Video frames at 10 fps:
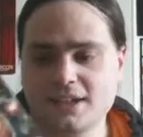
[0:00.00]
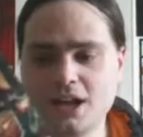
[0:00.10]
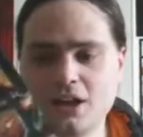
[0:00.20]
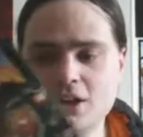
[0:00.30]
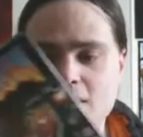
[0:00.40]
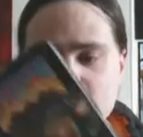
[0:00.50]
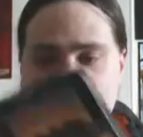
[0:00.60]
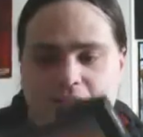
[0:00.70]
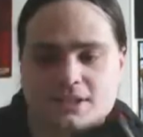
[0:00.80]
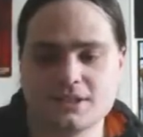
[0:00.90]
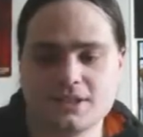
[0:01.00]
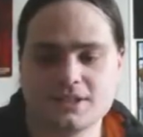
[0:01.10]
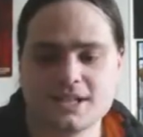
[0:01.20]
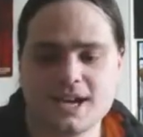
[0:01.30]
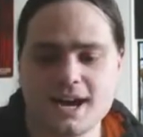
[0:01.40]
look at this.
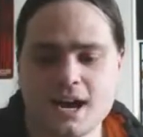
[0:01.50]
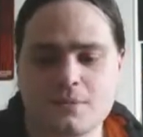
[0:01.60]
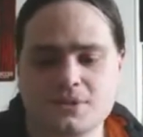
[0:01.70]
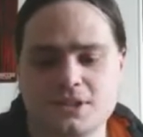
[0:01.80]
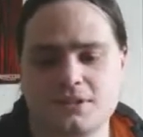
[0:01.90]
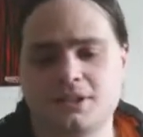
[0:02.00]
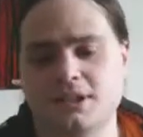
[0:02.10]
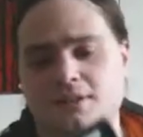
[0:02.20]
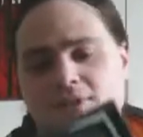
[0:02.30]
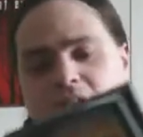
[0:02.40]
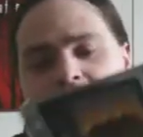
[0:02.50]
Absolutely lovely.